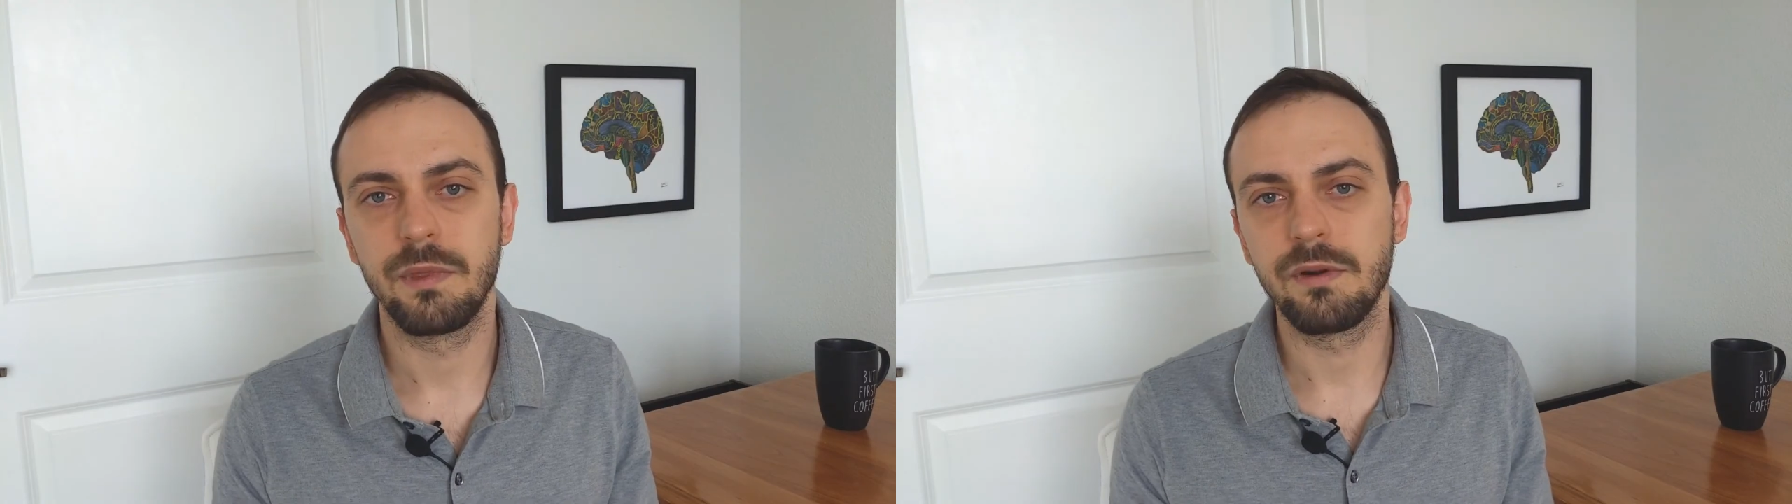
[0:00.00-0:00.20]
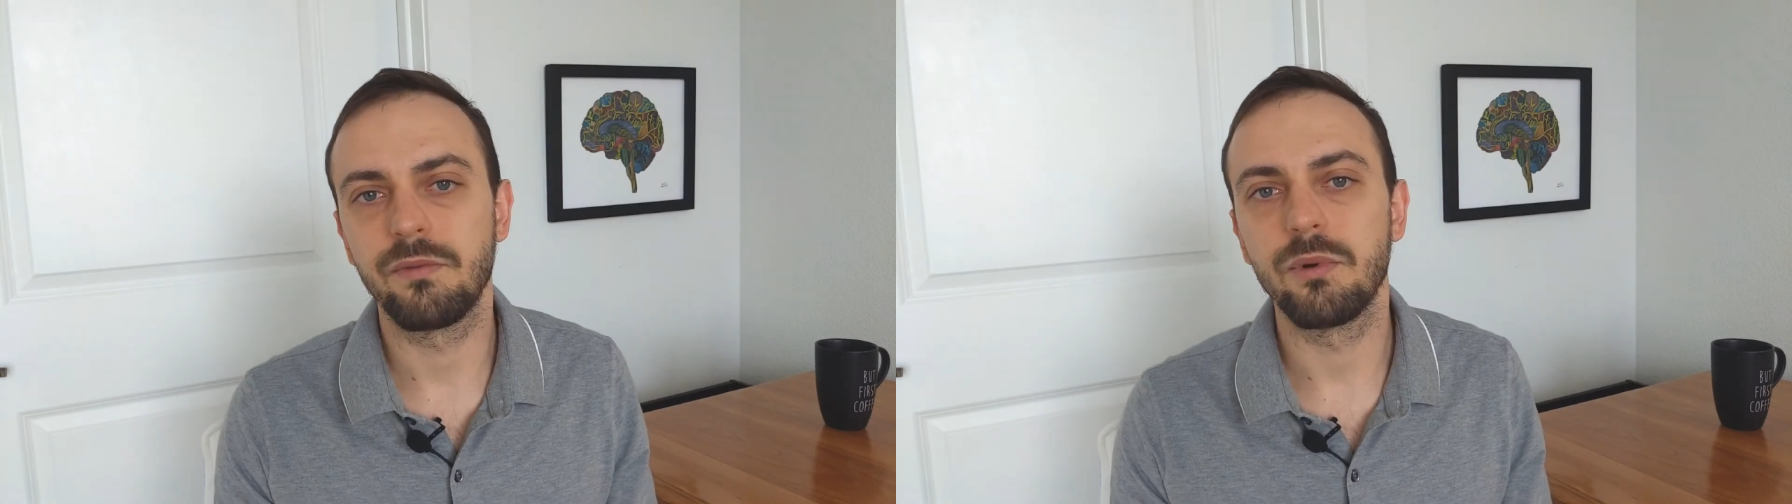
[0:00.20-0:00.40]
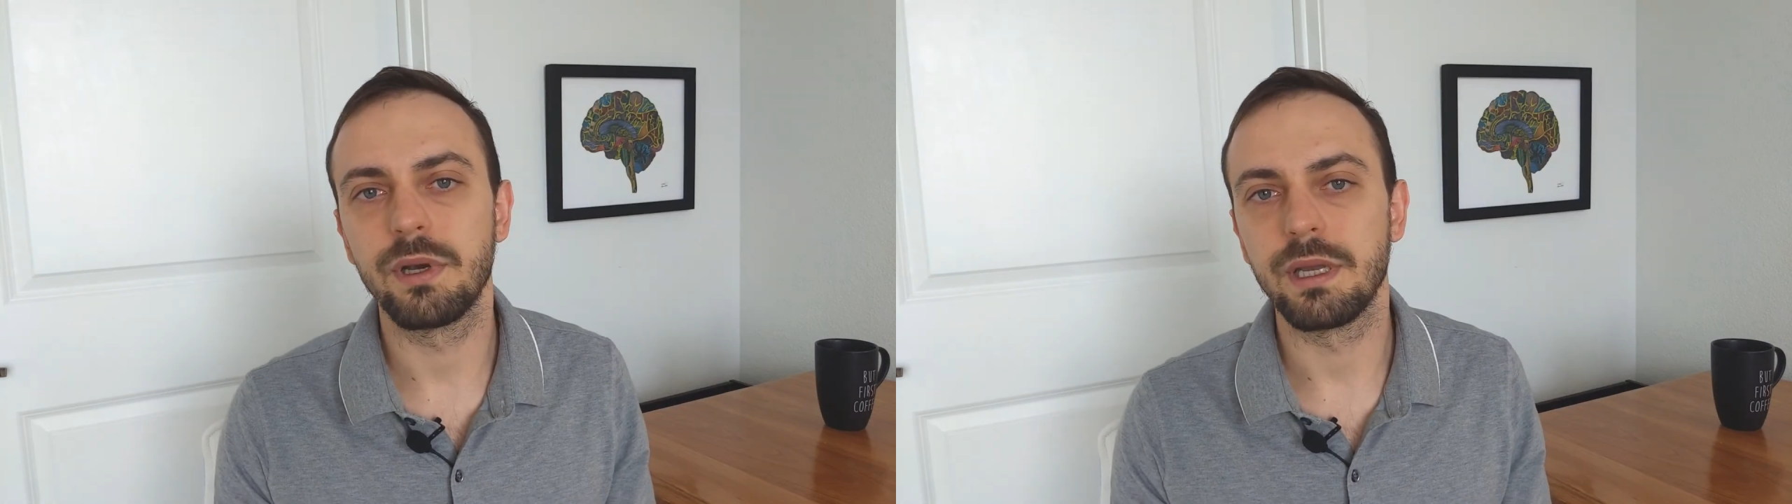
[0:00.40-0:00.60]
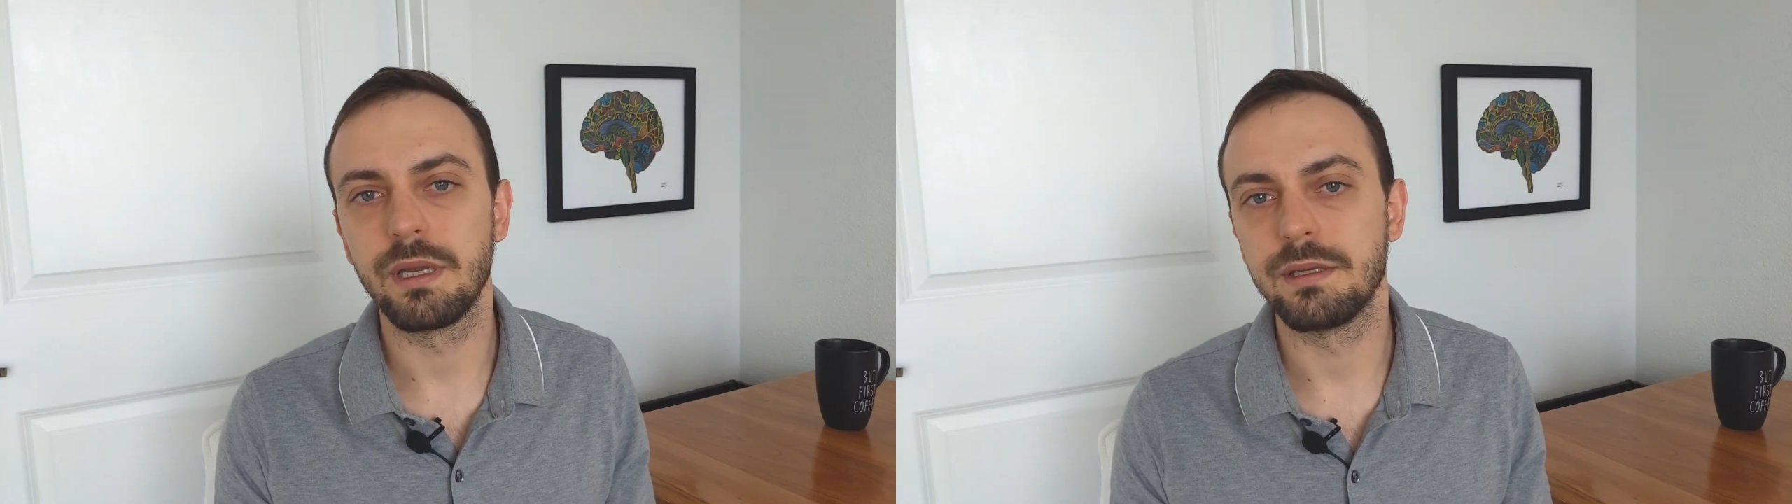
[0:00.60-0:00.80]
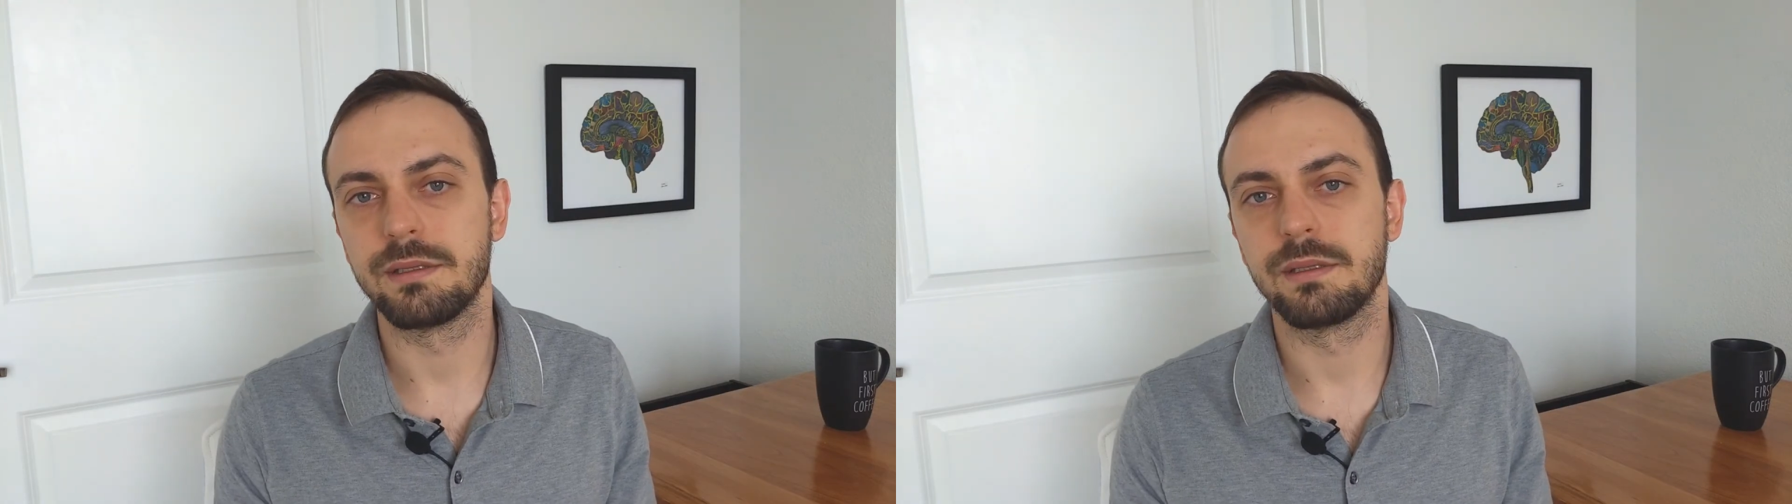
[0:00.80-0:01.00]
Therefore, it
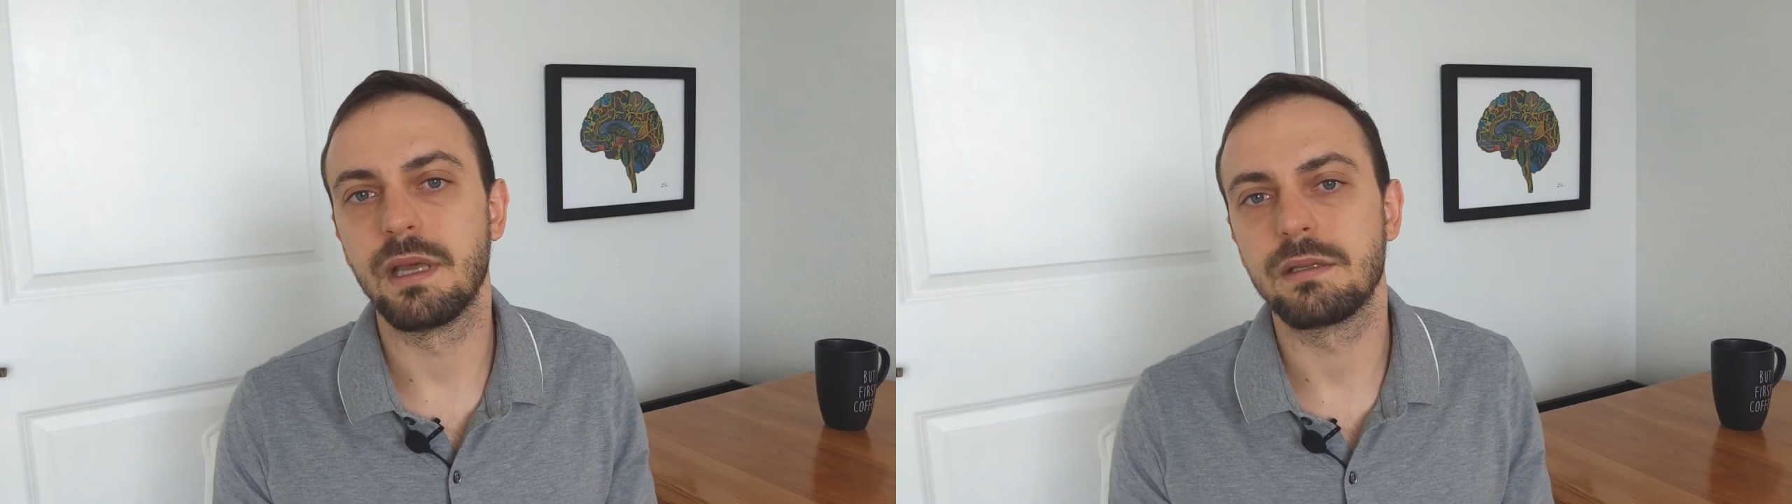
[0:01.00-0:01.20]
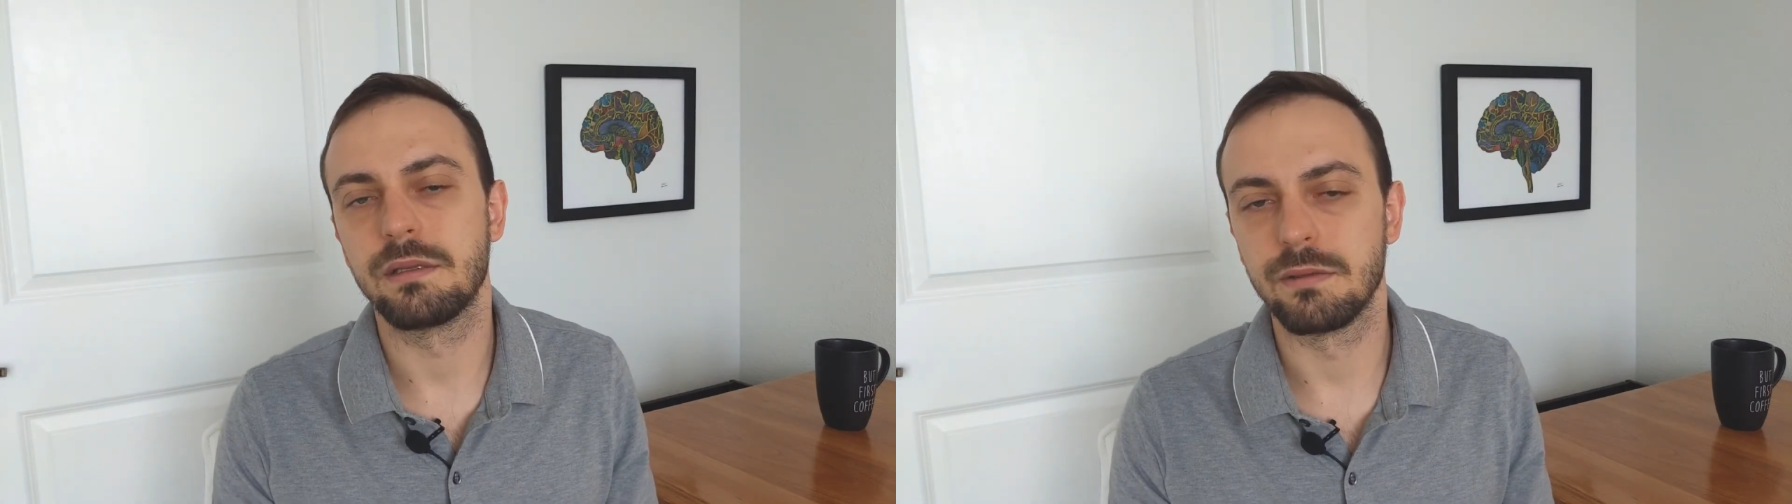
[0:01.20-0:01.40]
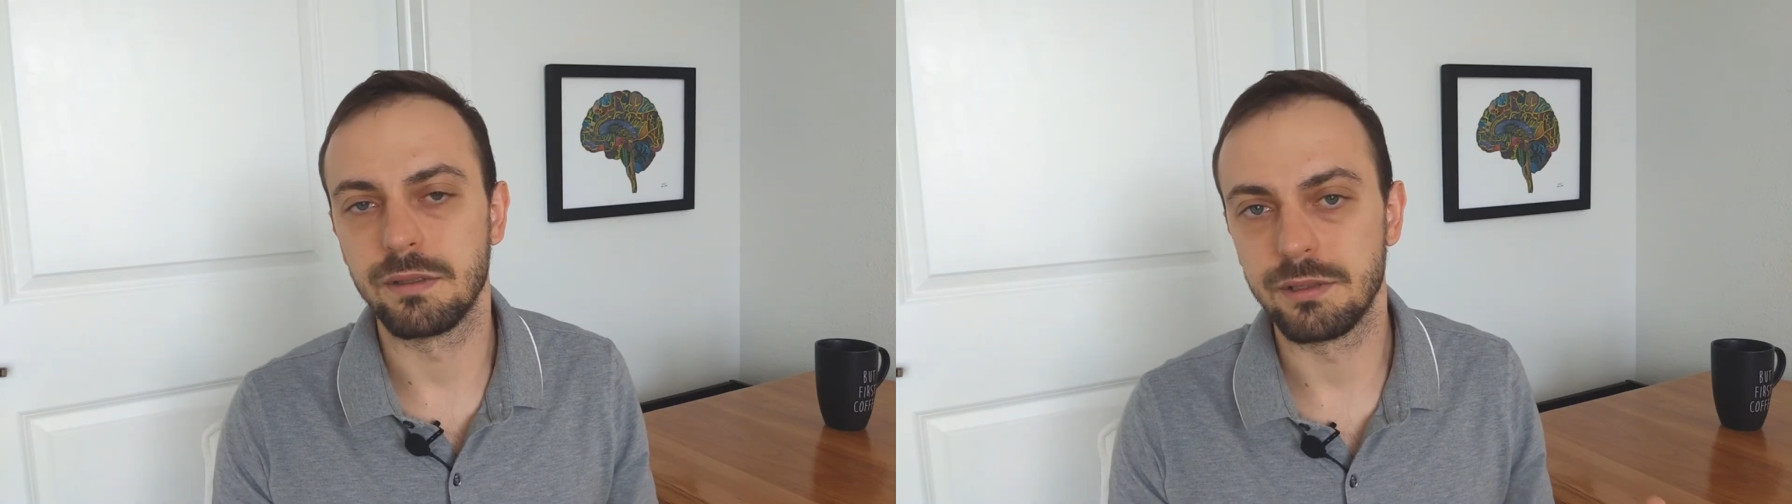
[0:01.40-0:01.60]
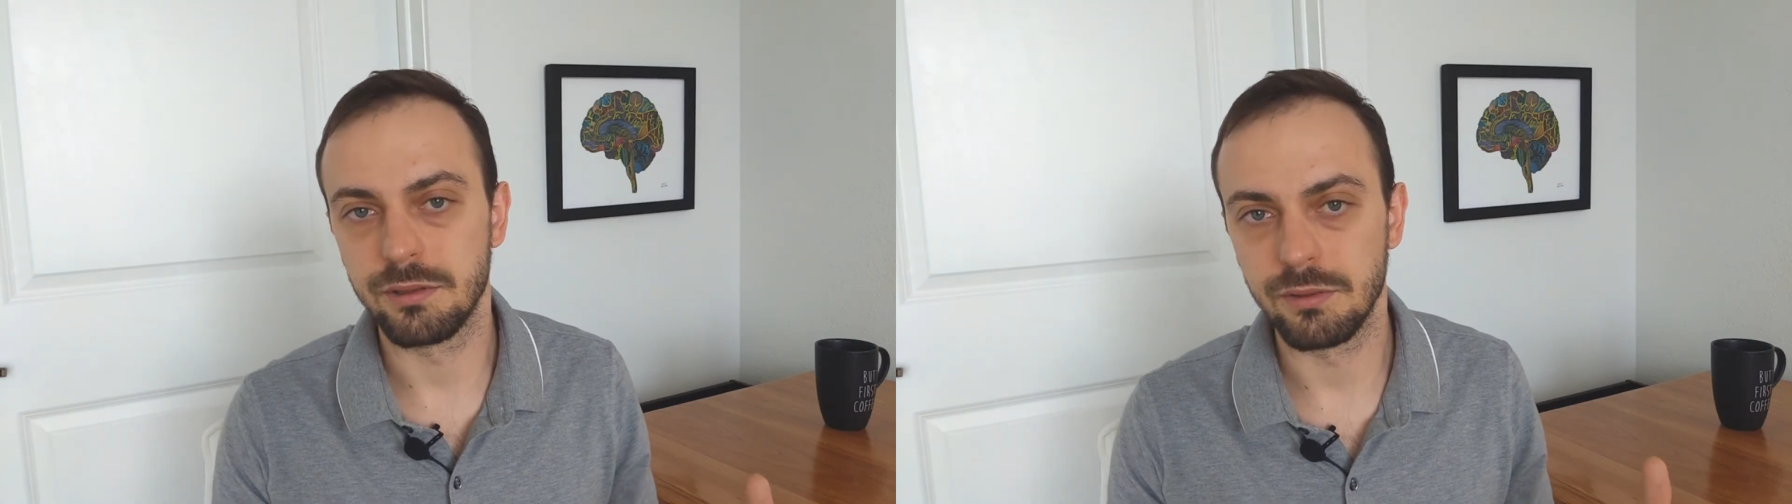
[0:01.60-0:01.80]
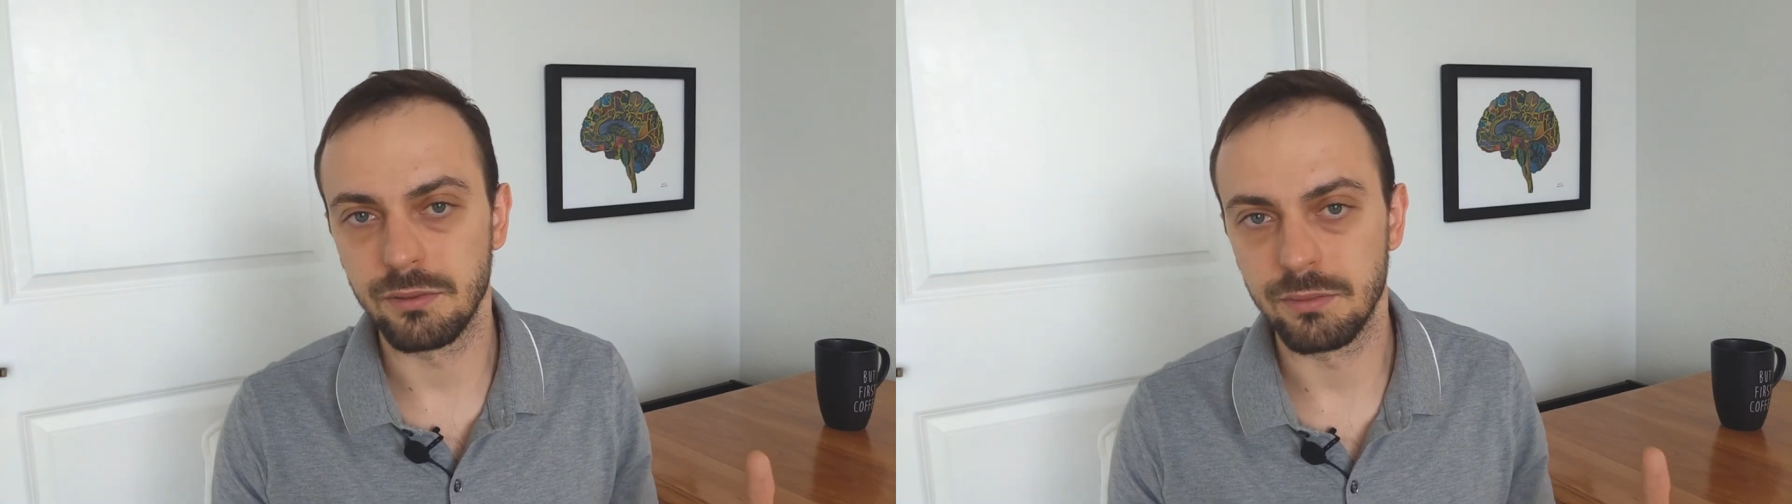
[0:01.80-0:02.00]
is necessary
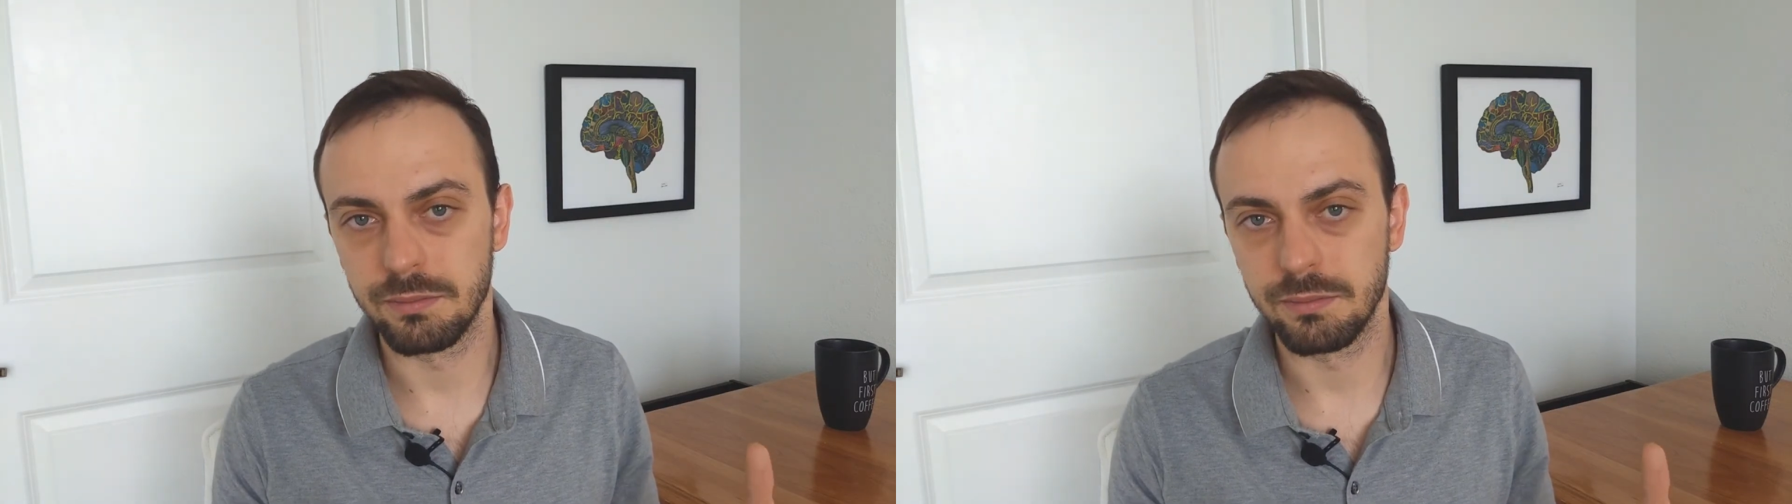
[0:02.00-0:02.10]
to